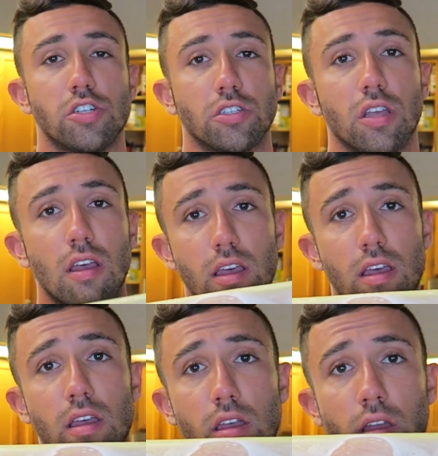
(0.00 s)
just
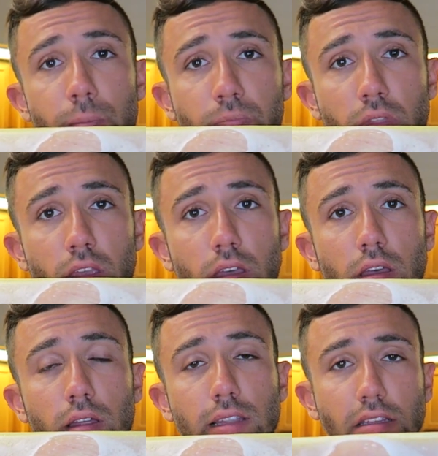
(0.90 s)

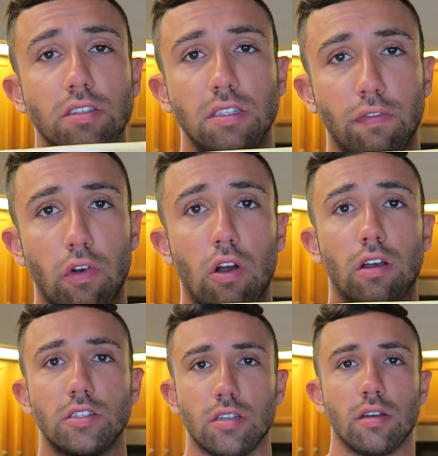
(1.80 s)
let this
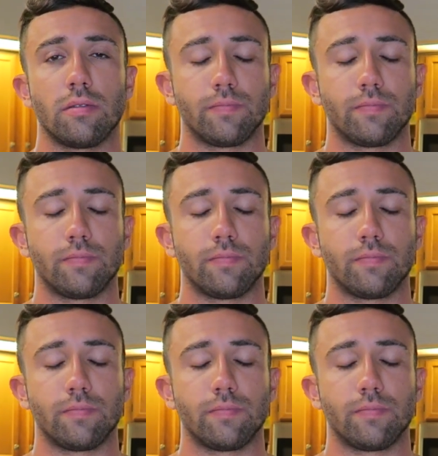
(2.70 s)
defrost.